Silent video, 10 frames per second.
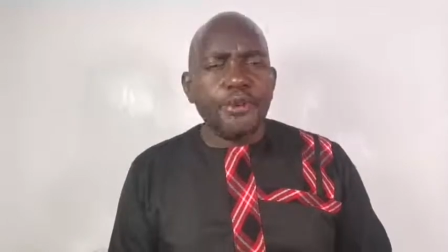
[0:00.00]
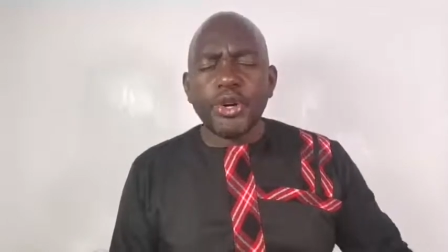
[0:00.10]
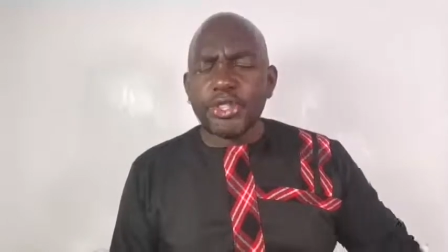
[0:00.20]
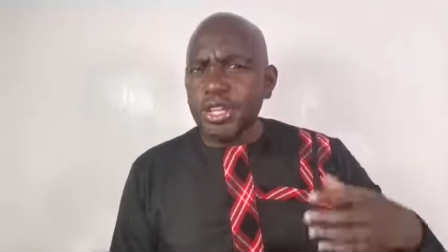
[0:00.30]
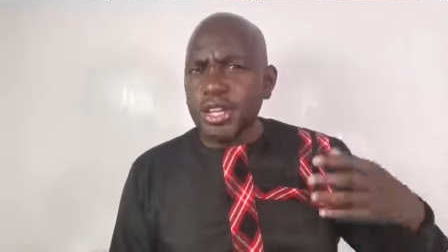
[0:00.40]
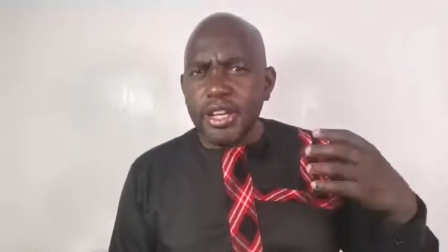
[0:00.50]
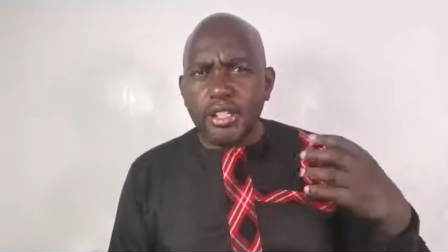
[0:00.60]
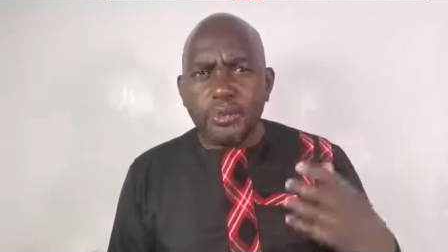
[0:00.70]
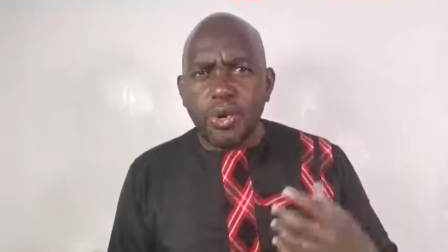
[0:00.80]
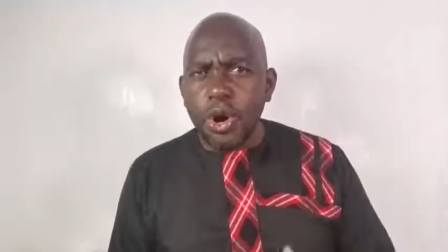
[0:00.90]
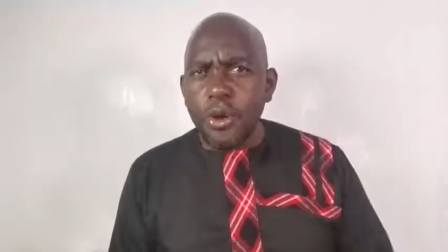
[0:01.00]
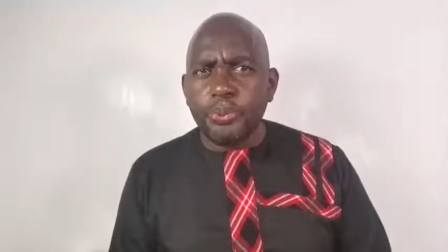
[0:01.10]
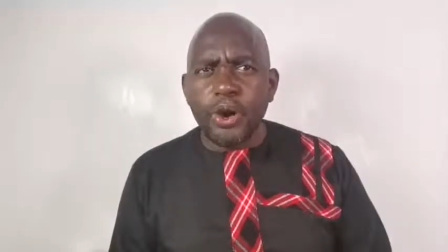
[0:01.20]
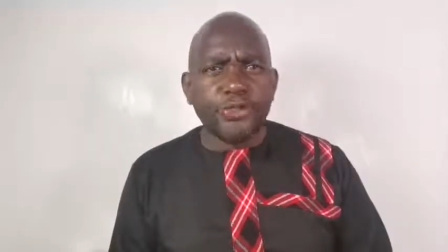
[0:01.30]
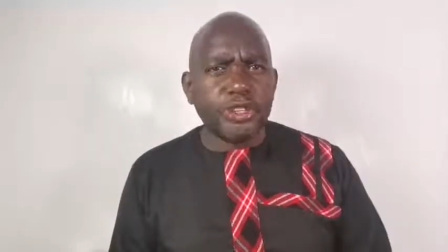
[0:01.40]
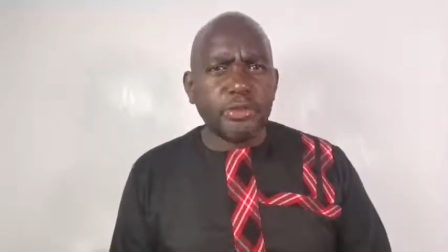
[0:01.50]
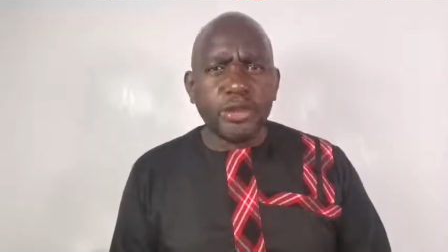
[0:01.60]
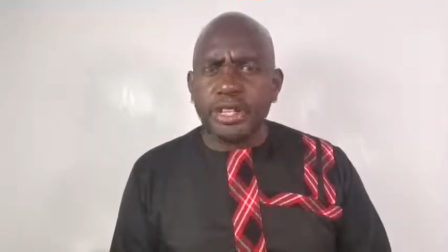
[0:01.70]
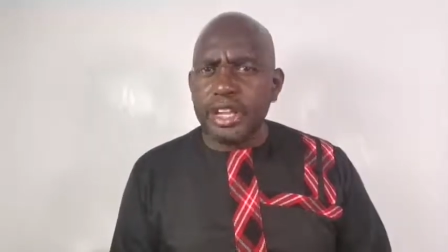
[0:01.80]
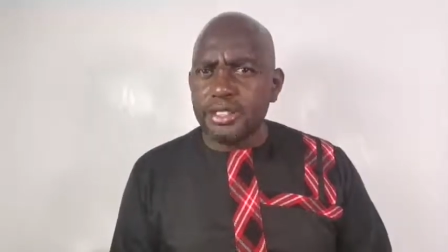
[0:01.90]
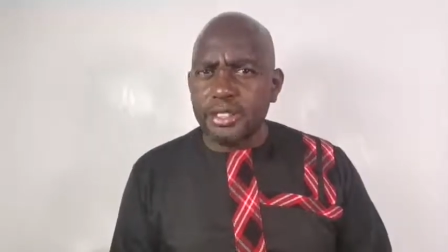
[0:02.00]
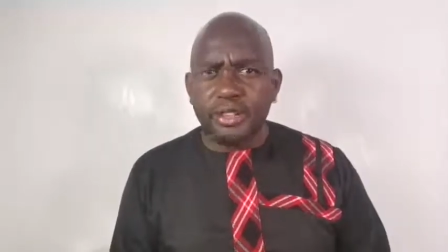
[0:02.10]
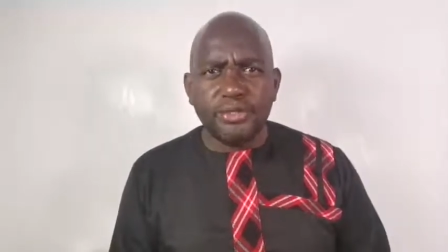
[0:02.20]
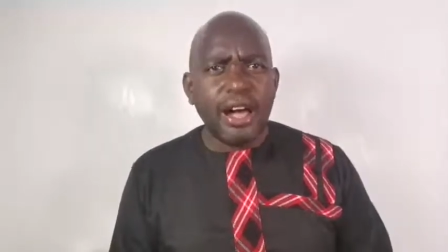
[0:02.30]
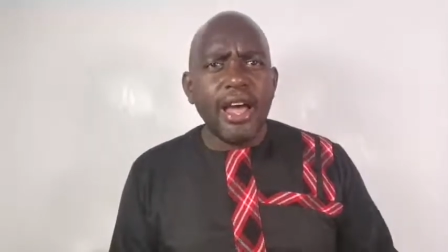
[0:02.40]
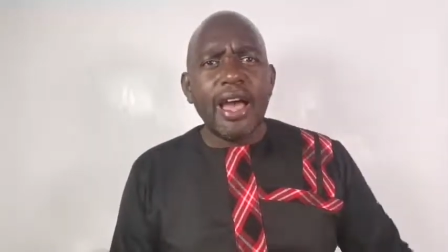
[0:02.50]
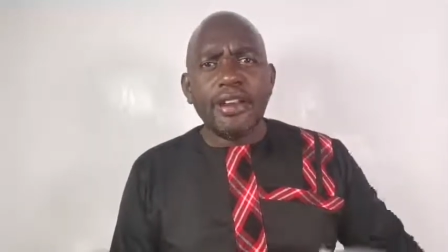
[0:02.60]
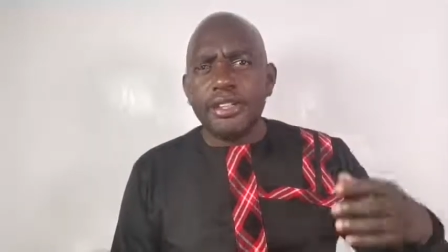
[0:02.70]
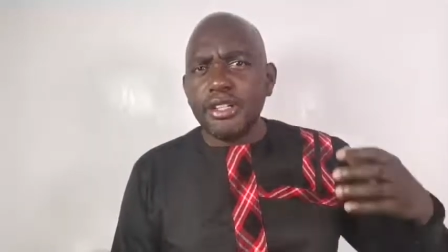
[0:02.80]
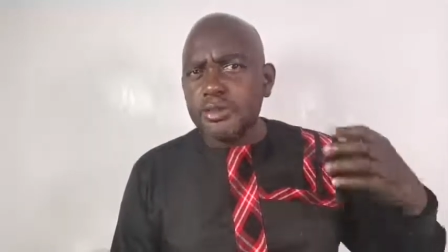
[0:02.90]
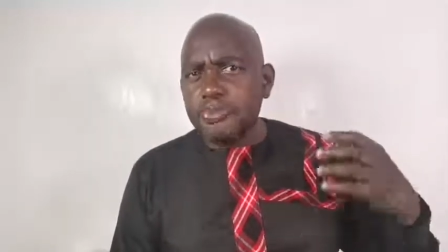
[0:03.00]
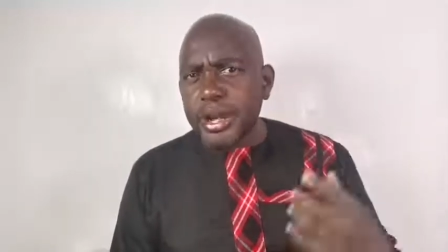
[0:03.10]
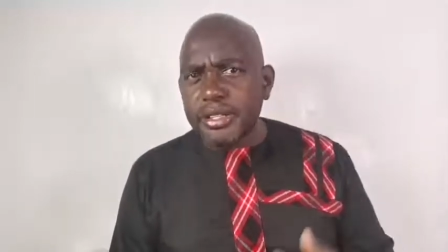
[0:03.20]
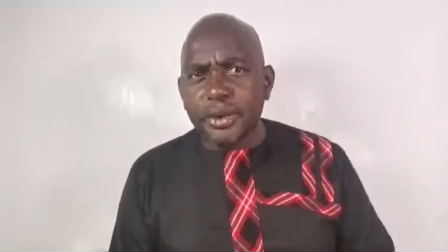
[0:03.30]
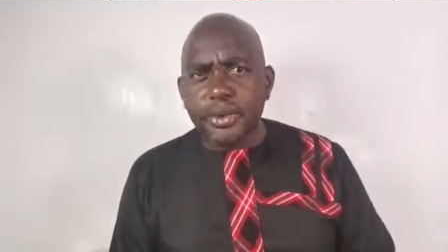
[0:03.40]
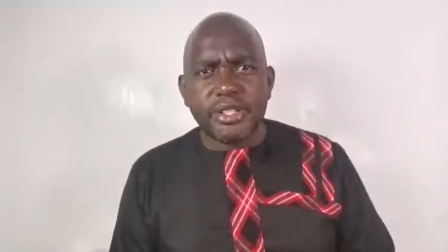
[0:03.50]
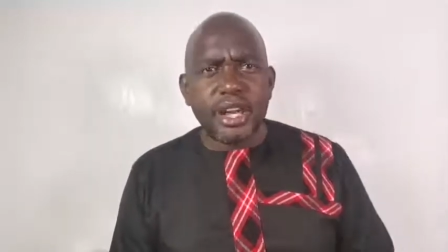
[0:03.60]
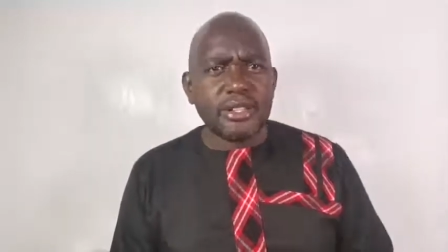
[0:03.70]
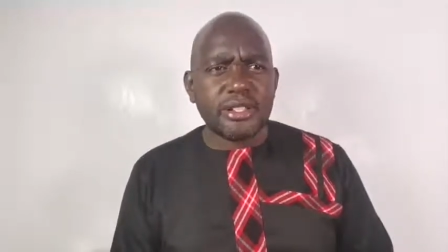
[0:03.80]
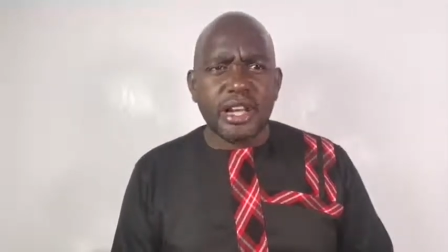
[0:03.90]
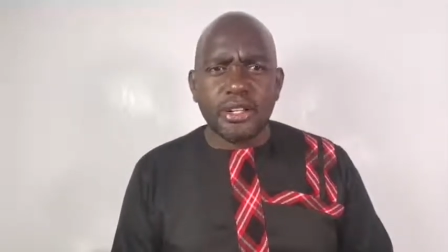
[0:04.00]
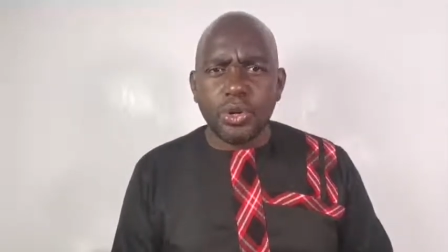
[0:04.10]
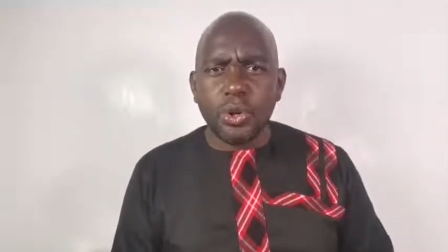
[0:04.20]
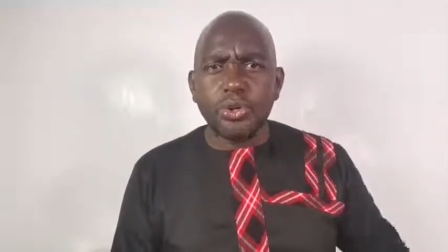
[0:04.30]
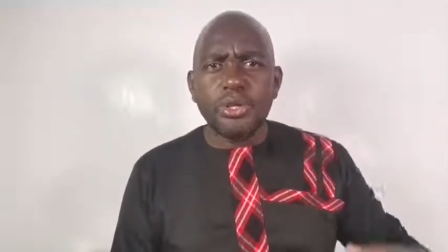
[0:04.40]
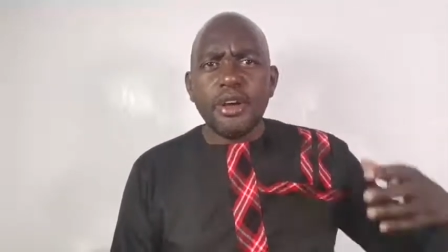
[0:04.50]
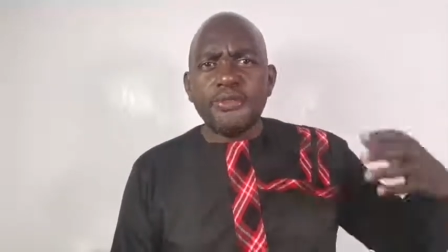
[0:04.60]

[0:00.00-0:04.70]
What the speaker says: For she is more profitable than silver and yields better returns than gold.